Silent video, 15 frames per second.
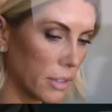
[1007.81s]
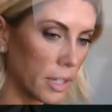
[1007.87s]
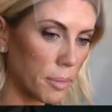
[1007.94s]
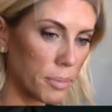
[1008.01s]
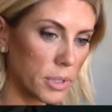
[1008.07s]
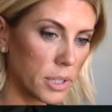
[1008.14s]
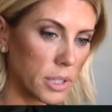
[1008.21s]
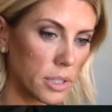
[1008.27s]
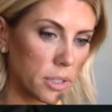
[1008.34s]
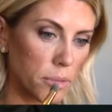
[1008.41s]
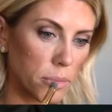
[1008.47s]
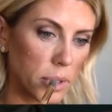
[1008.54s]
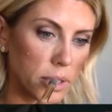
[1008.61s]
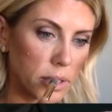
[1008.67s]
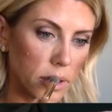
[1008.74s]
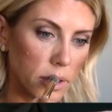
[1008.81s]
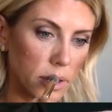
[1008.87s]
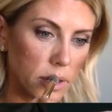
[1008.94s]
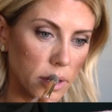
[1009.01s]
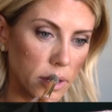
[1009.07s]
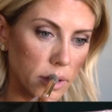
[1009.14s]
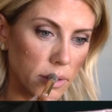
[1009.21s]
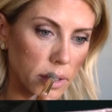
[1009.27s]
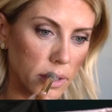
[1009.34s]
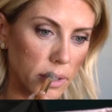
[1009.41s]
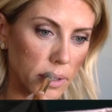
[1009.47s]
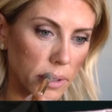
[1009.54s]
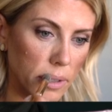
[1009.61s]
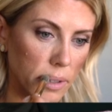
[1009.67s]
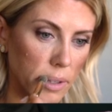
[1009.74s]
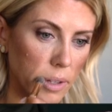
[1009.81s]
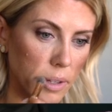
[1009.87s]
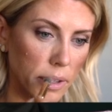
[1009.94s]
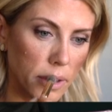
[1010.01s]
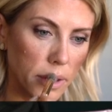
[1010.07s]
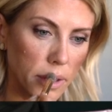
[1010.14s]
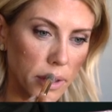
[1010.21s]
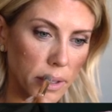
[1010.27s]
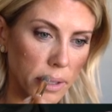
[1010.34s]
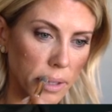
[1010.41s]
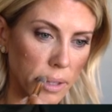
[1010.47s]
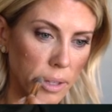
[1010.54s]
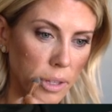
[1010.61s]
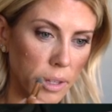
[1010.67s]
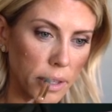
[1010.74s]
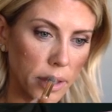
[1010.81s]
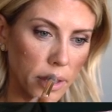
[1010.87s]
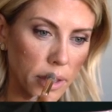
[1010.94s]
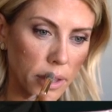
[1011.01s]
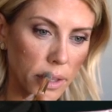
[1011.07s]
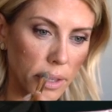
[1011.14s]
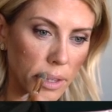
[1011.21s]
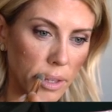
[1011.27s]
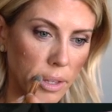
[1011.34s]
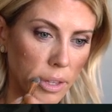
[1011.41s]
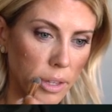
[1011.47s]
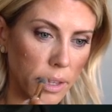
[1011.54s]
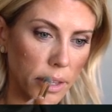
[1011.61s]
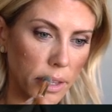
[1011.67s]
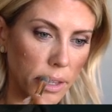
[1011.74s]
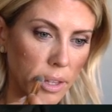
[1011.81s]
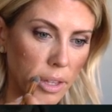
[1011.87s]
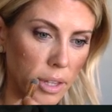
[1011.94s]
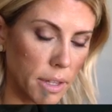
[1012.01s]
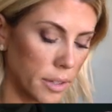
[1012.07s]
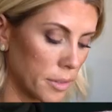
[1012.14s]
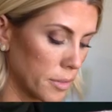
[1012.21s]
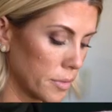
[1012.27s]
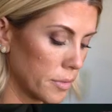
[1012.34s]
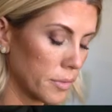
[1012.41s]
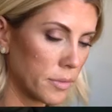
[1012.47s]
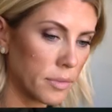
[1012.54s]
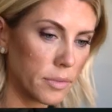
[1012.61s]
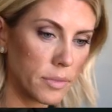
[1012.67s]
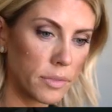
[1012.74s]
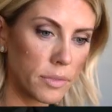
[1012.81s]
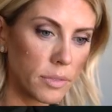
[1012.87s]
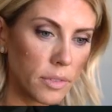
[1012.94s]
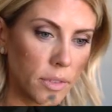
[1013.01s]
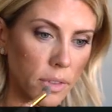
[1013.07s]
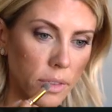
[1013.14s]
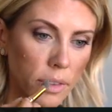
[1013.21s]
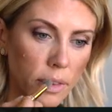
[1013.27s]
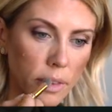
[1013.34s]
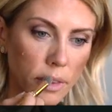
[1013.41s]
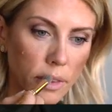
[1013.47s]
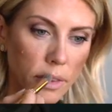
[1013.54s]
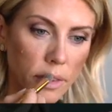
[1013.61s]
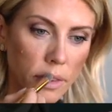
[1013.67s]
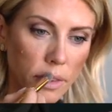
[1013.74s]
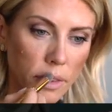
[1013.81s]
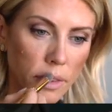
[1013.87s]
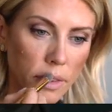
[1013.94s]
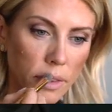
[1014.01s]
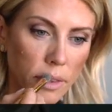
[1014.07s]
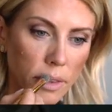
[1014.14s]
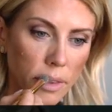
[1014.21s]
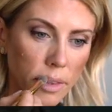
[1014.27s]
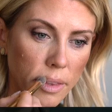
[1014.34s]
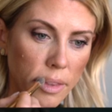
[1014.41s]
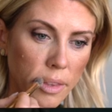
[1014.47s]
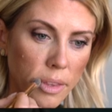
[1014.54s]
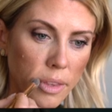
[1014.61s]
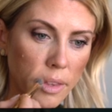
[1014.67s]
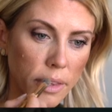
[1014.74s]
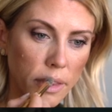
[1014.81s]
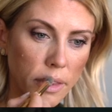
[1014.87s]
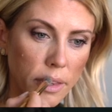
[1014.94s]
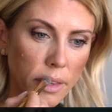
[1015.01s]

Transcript: The person shown says nothing.